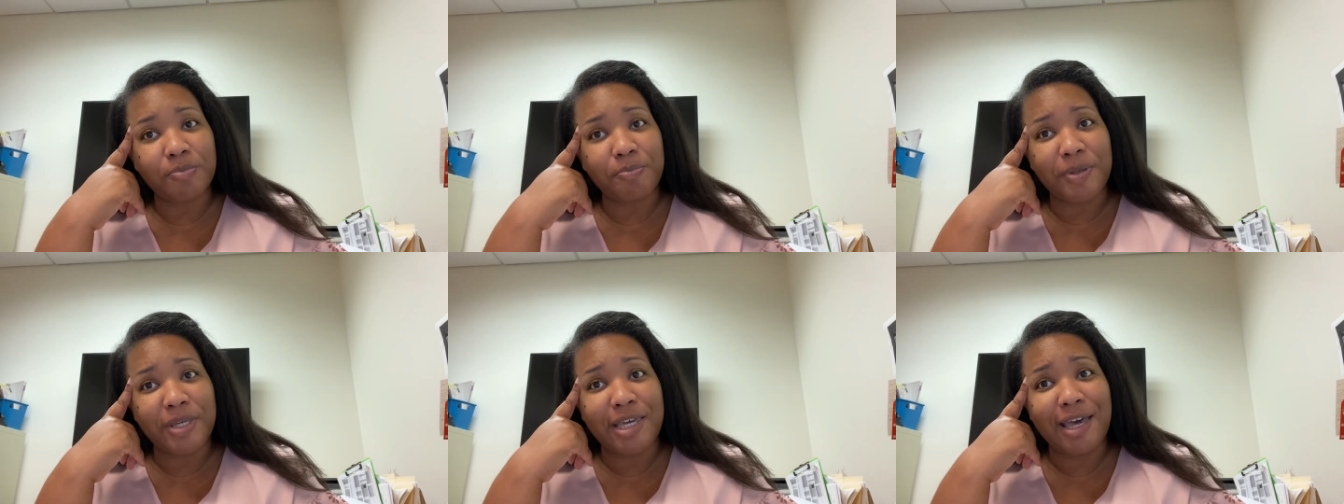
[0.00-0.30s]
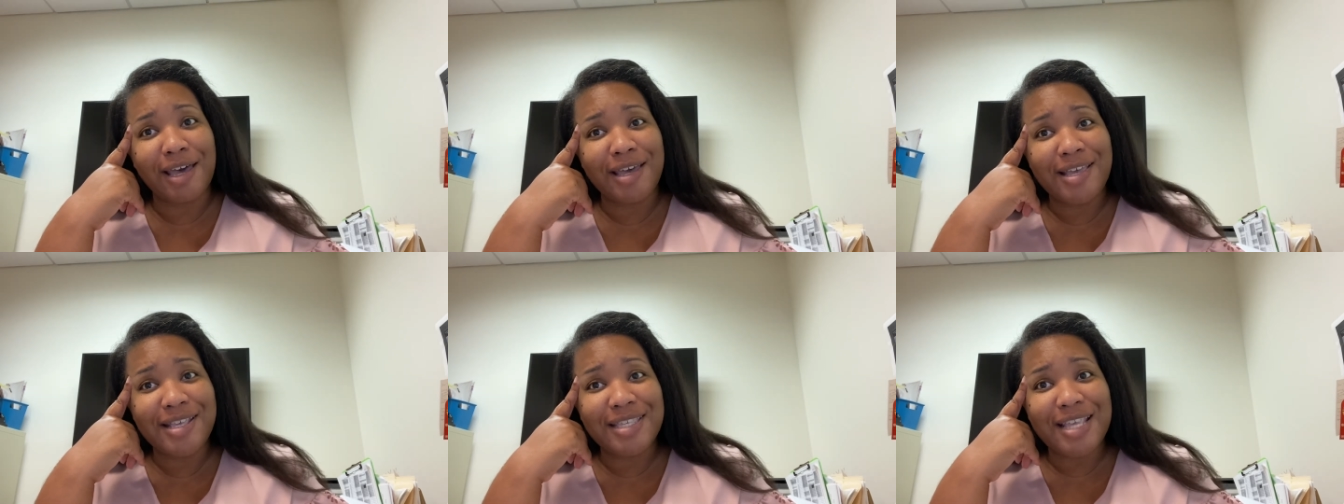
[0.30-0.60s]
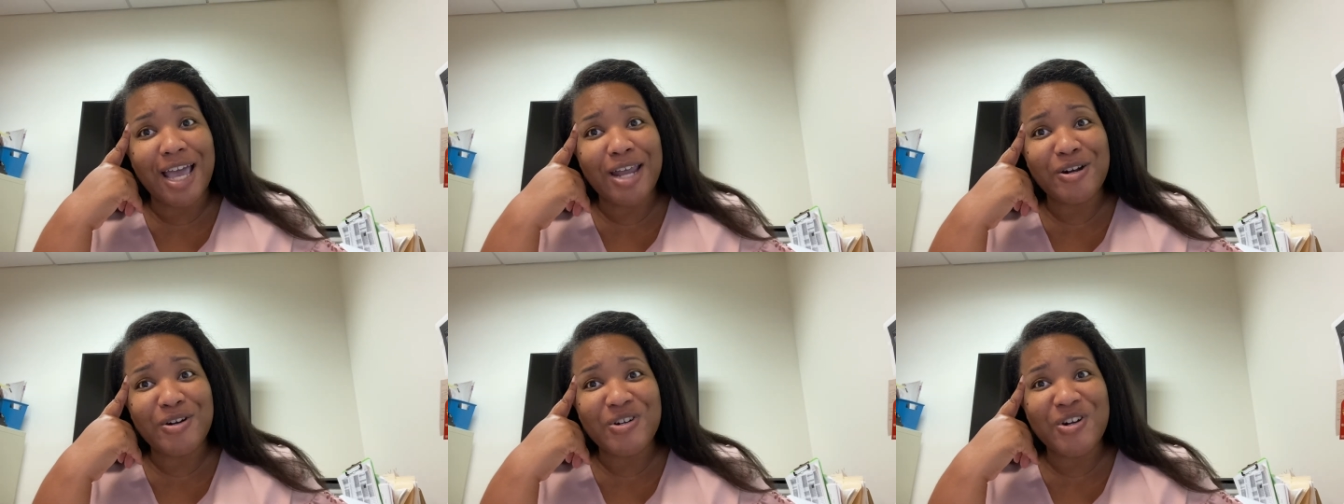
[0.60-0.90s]
because
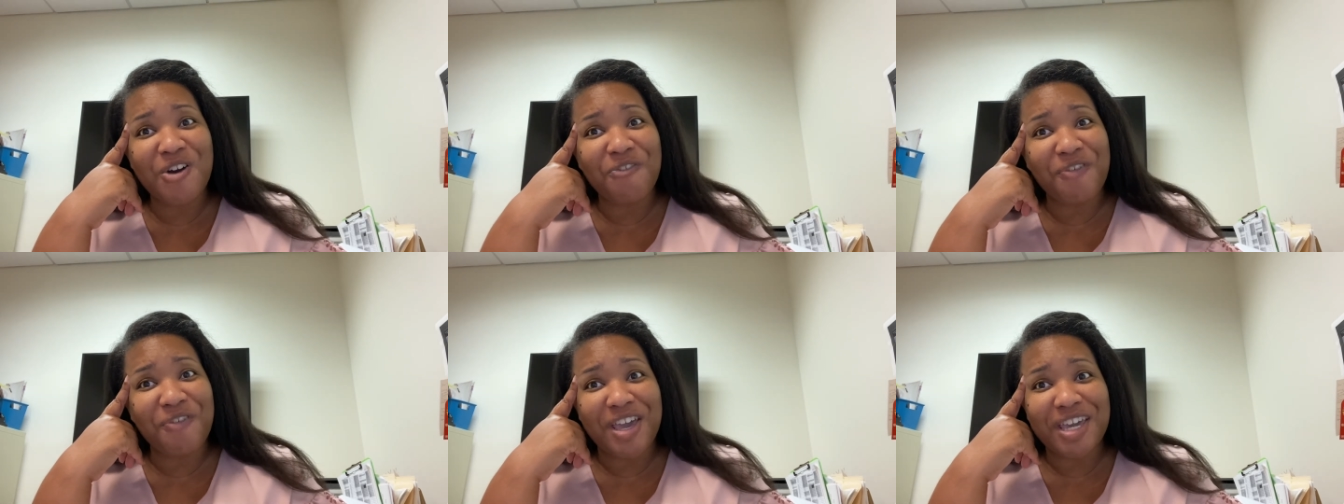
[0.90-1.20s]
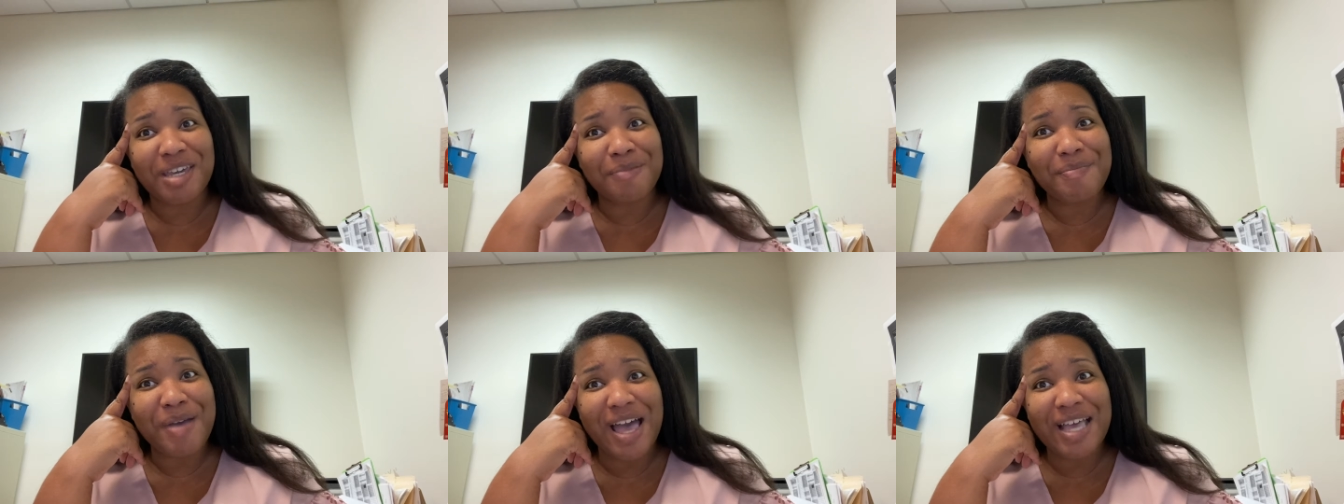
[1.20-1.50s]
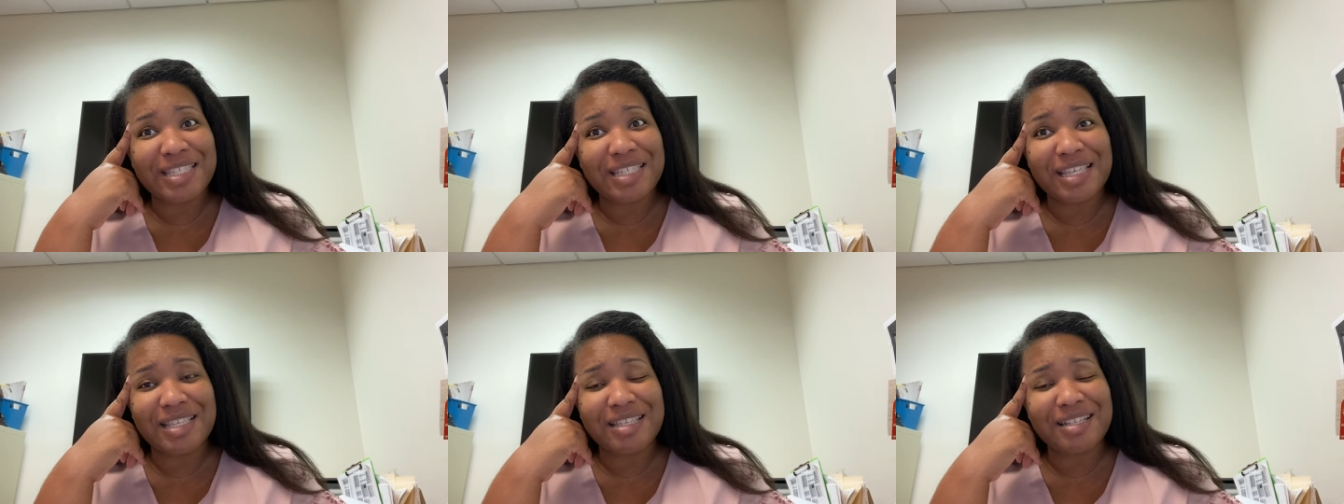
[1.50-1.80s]
I don't know if I can
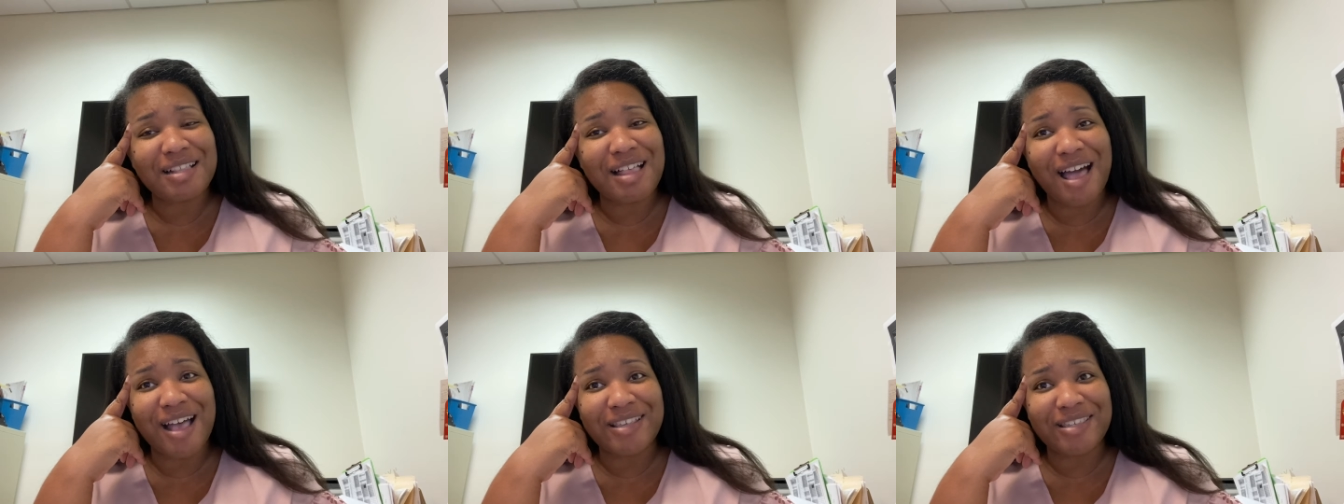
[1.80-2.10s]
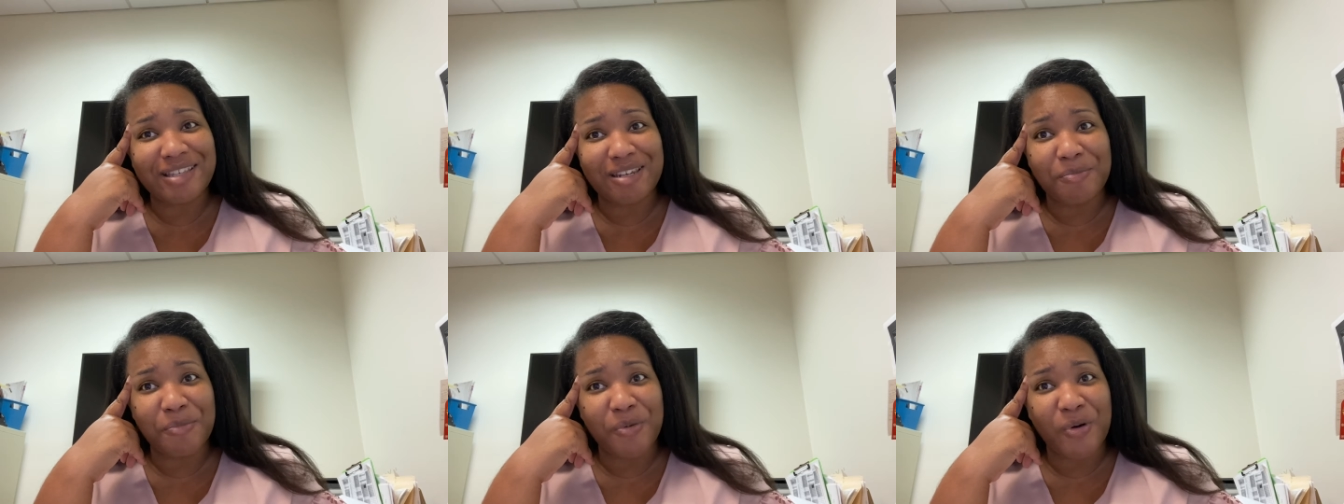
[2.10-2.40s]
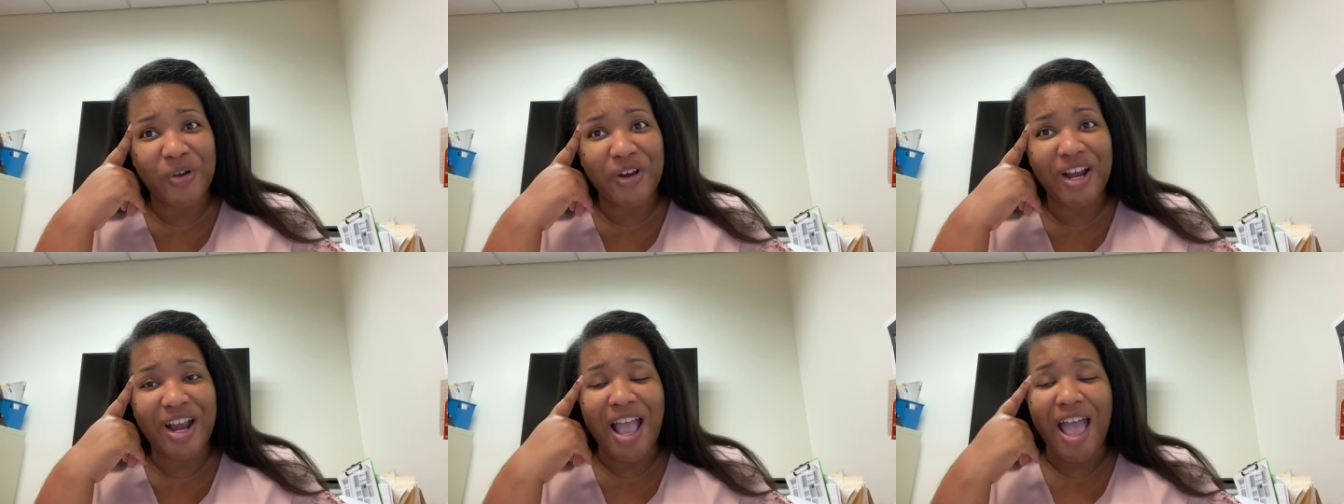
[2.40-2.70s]
pass this class
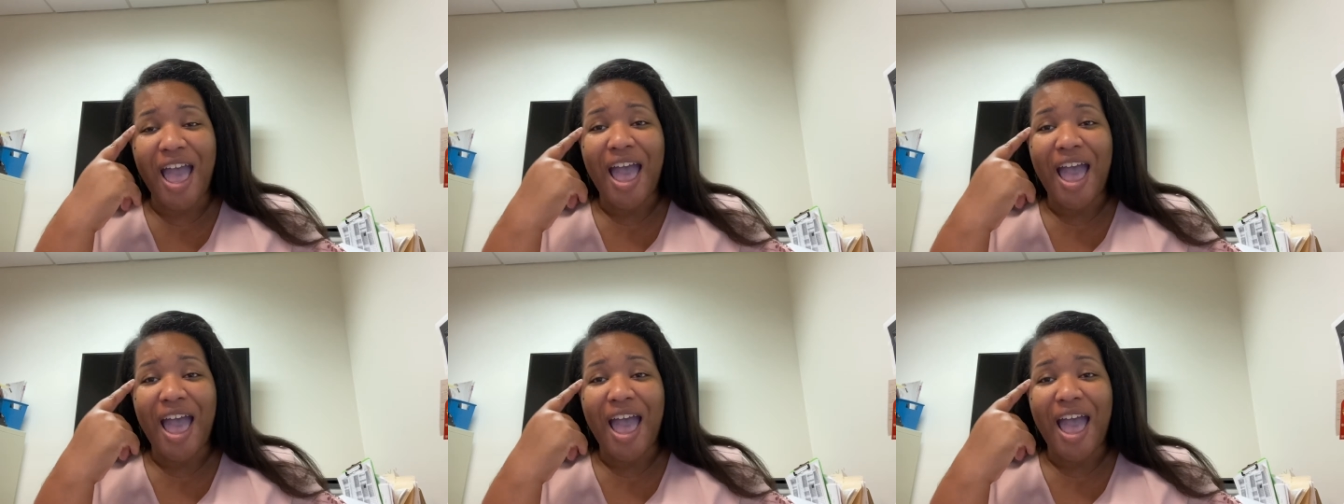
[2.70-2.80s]
anymore.